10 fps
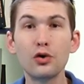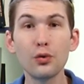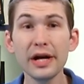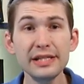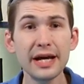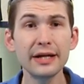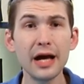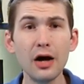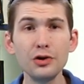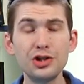Great
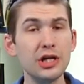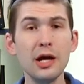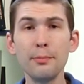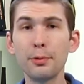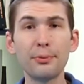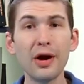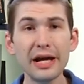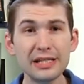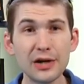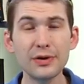technology,
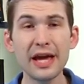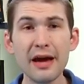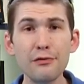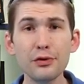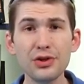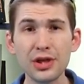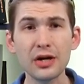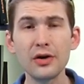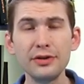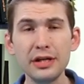proprietary
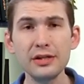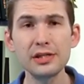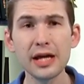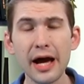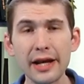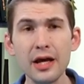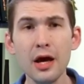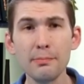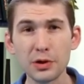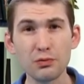everything on the inside,
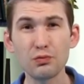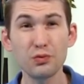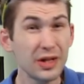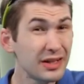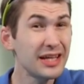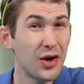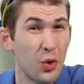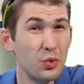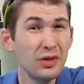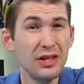but really
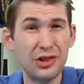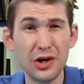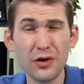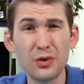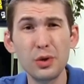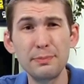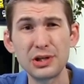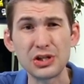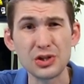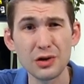only they're
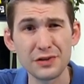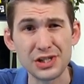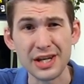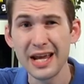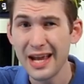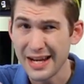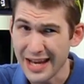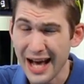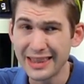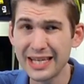equipped to service it.
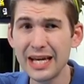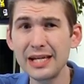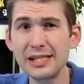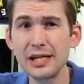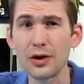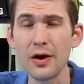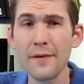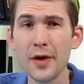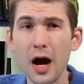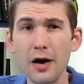Not the case here.
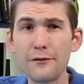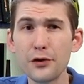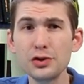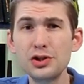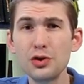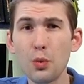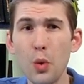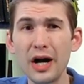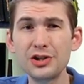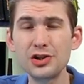A first year
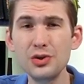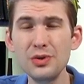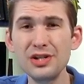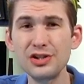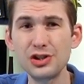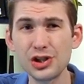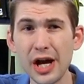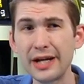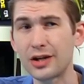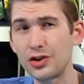watch student in
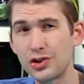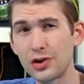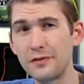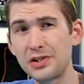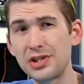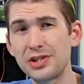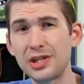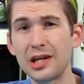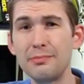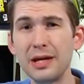China could service this
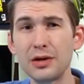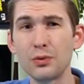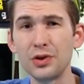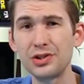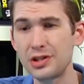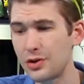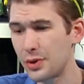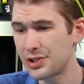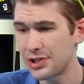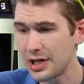thing and make it run
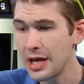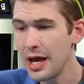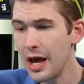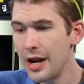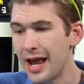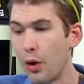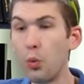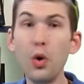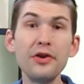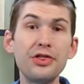COSC. Now,
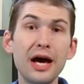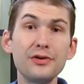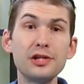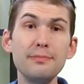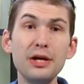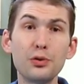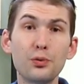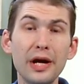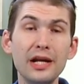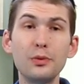1,000 meter
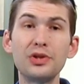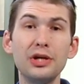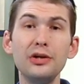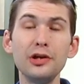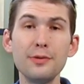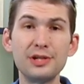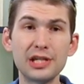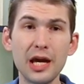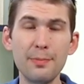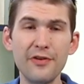rating with a helium
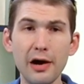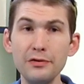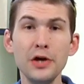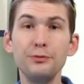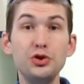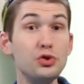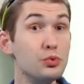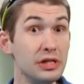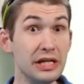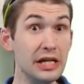escape valve. Do
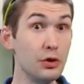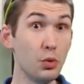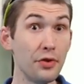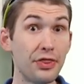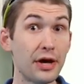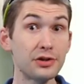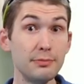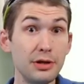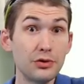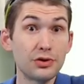you need a
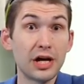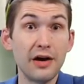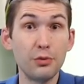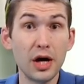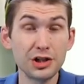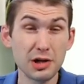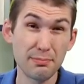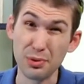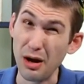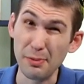1,000 meter dive watch?
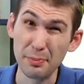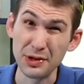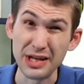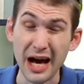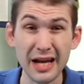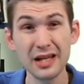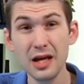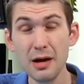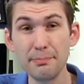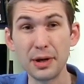Probably not,
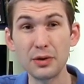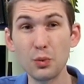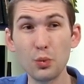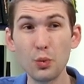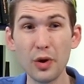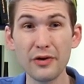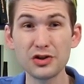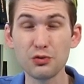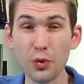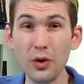but
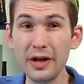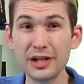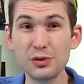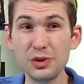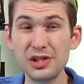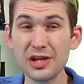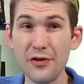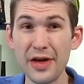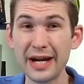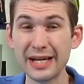Whereas Rolex would
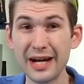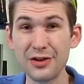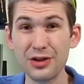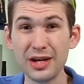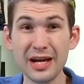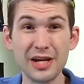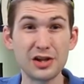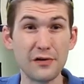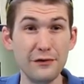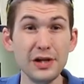sell that kind of thing
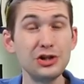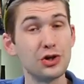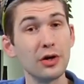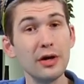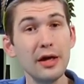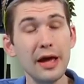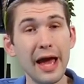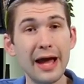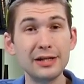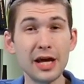as a feature
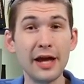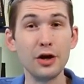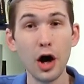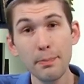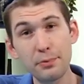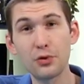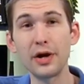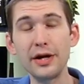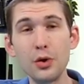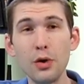and an
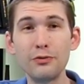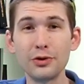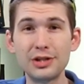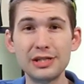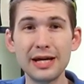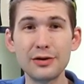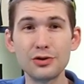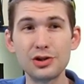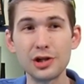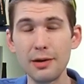upgrade over its
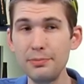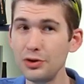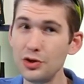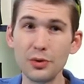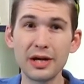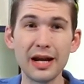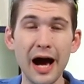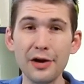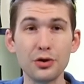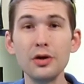standard sub, you don't get
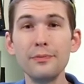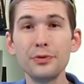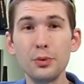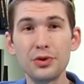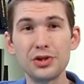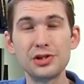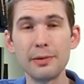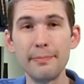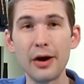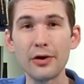either with a
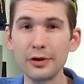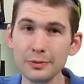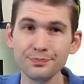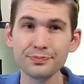Submariner.